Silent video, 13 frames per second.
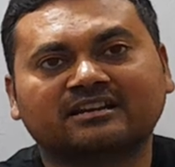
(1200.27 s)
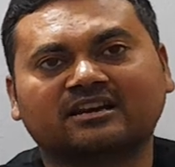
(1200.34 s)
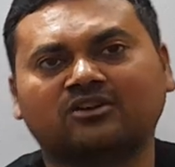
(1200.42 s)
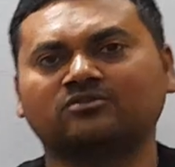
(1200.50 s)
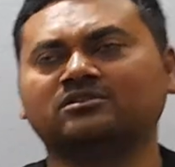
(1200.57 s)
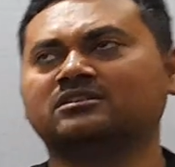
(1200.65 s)

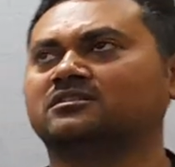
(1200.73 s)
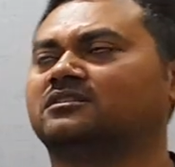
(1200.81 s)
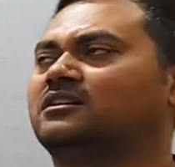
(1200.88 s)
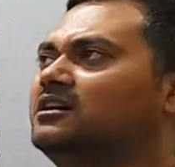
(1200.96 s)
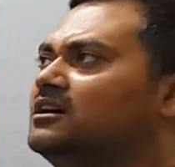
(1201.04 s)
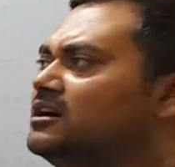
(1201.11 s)
around
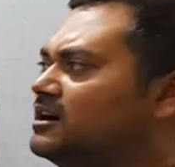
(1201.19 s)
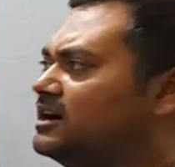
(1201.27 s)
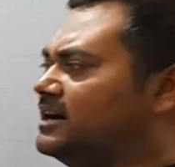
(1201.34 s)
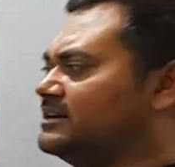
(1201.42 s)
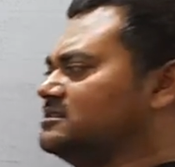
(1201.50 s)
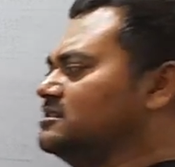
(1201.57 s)

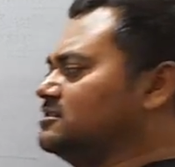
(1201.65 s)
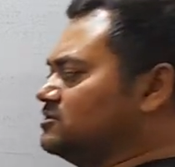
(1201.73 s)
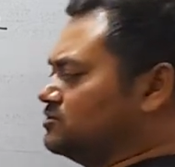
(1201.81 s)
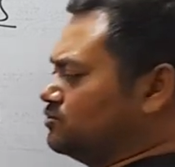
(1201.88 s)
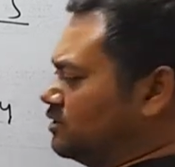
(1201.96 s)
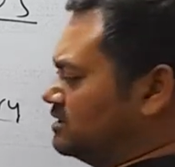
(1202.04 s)
I
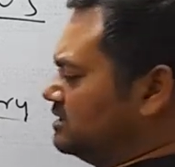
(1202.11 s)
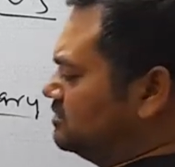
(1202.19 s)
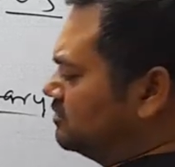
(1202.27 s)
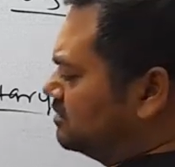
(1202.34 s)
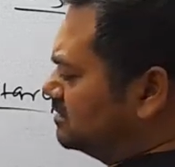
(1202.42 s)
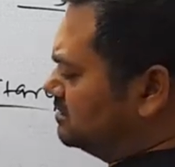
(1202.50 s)
think
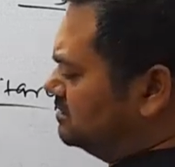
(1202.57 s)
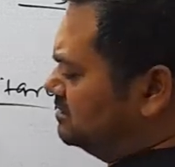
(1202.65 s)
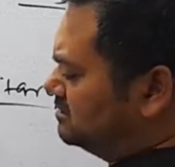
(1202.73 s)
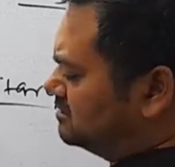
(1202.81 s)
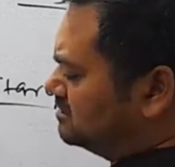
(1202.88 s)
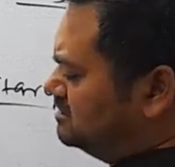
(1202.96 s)
200 or
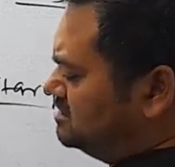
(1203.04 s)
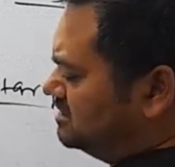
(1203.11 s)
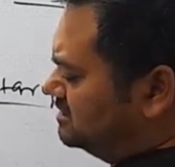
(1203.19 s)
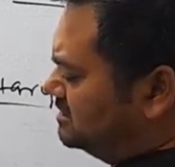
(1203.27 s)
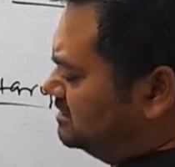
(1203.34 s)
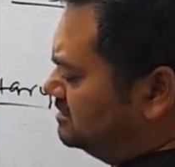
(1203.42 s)

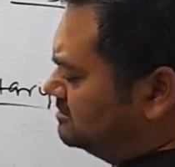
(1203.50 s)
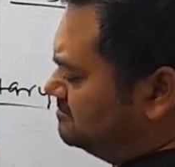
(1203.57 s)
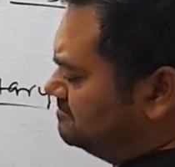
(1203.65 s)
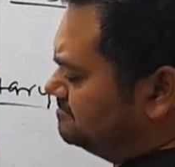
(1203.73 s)
300